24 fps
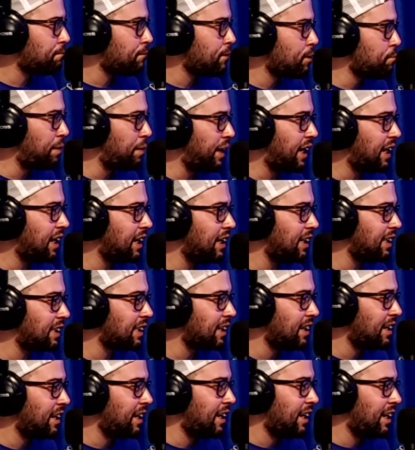because
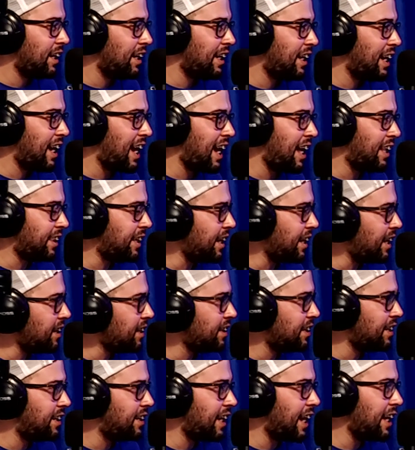at the end of the
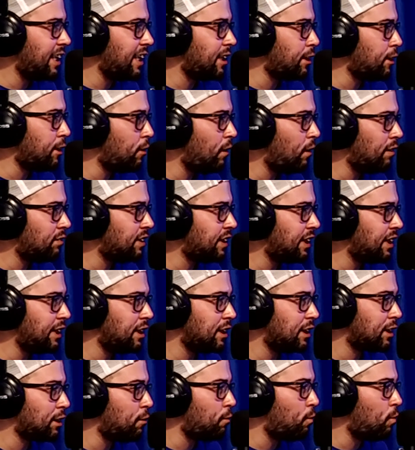day, the UFC
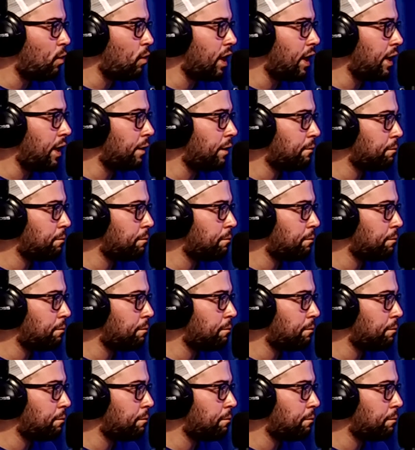doesn't want